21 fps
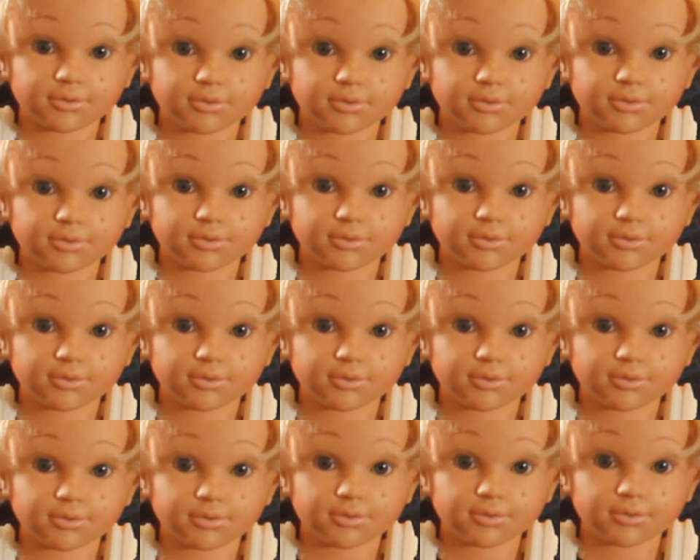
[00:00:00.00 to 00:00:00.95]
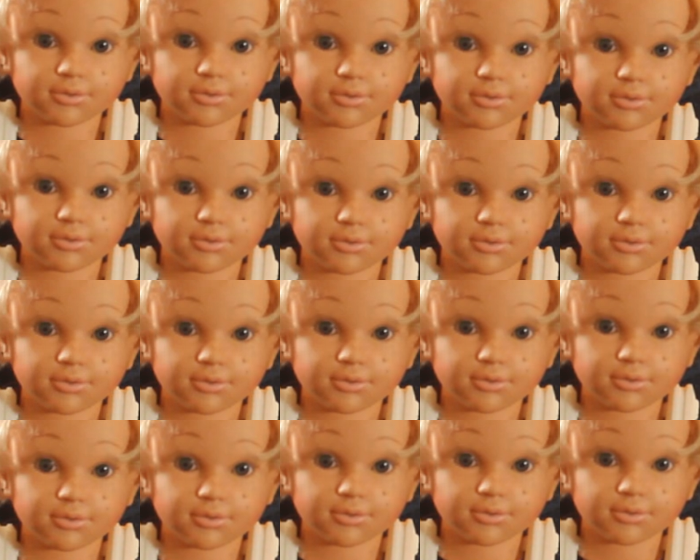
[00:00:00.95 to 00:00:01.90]

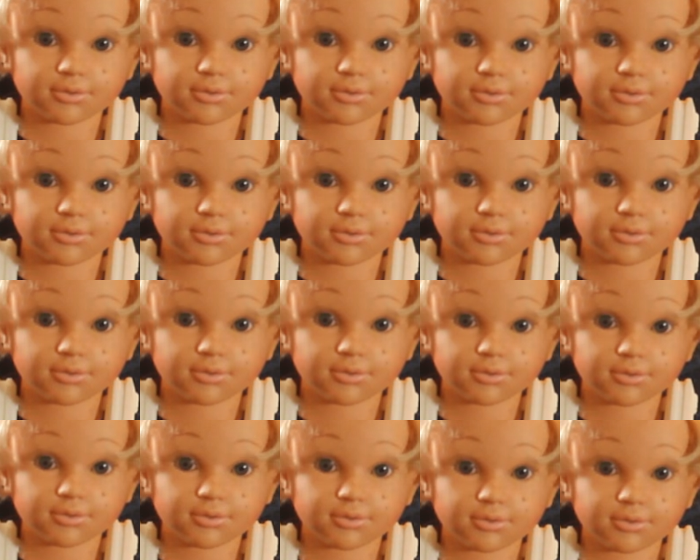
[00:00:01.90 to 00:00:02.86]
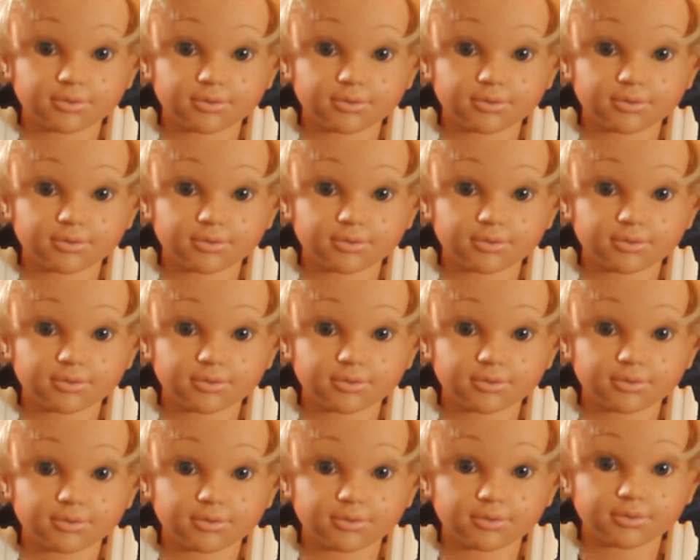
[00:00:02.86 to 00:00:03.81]

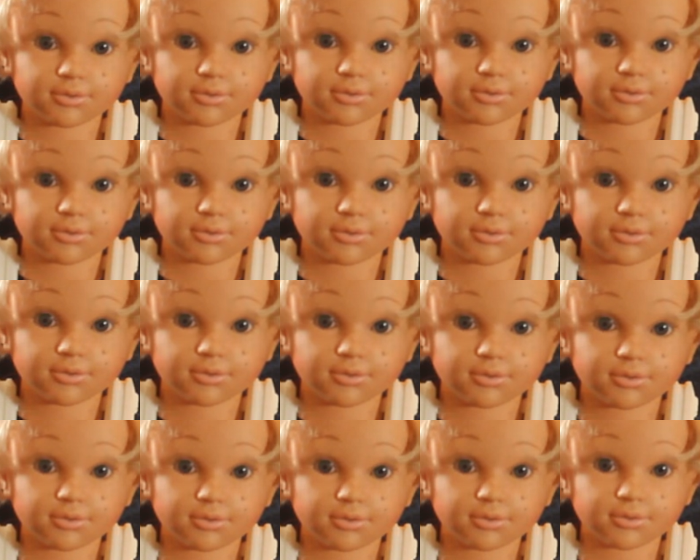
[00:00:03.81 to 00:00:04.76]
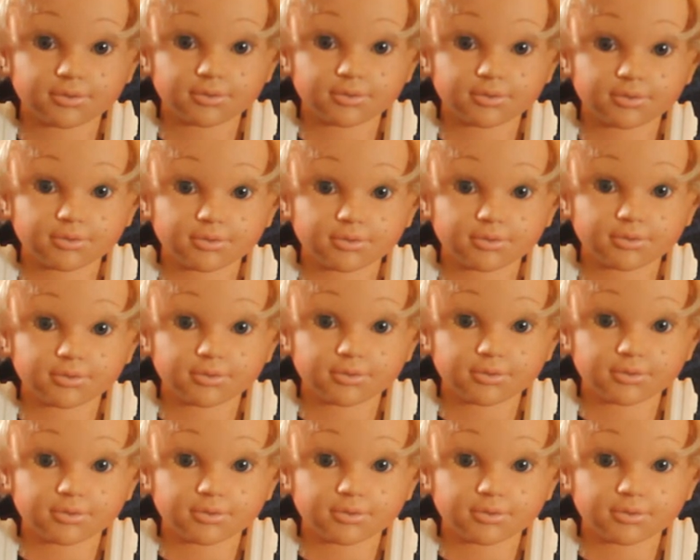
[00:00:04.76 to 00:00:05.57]
(not speaking)